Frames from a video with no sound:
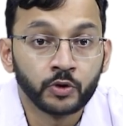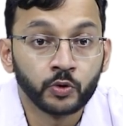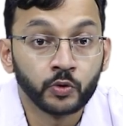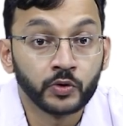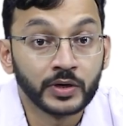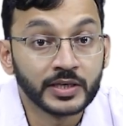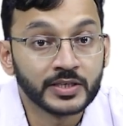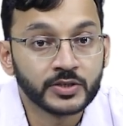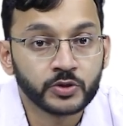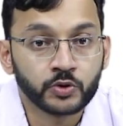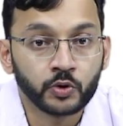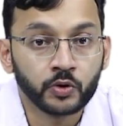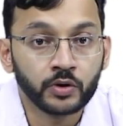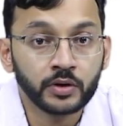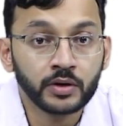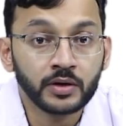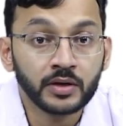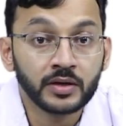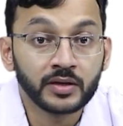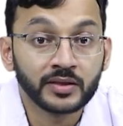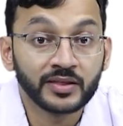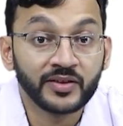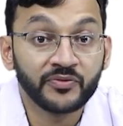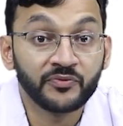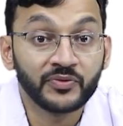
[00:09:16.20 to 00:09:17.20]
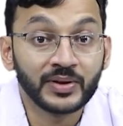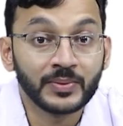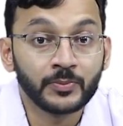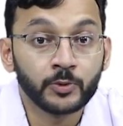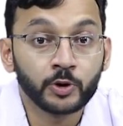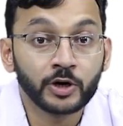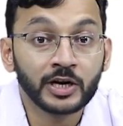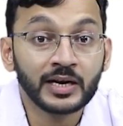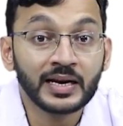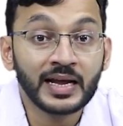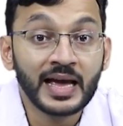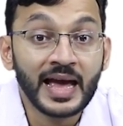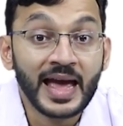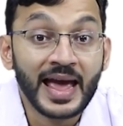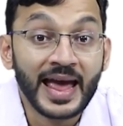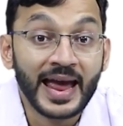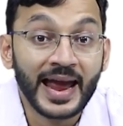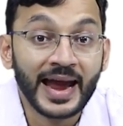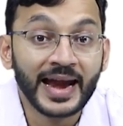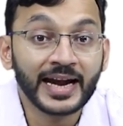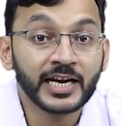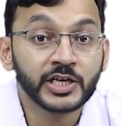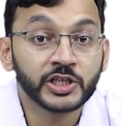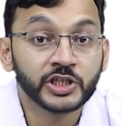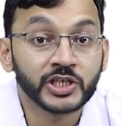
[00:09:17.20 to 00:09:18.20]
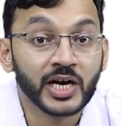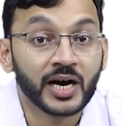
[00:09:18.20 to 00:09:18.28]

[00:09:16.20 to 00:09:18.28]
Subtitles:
to restore the femoral head